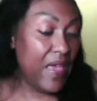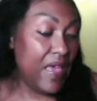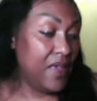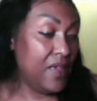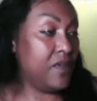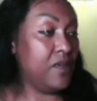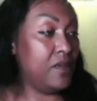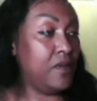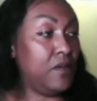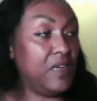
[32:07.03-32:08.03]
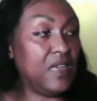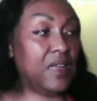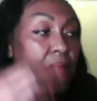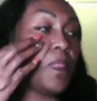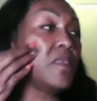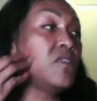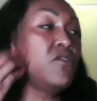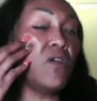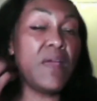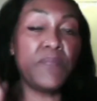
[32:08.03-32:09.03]
and you don't have
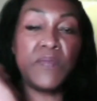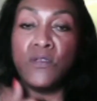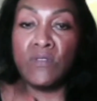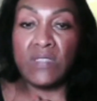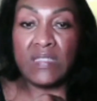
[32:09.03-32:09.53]
to use a lot.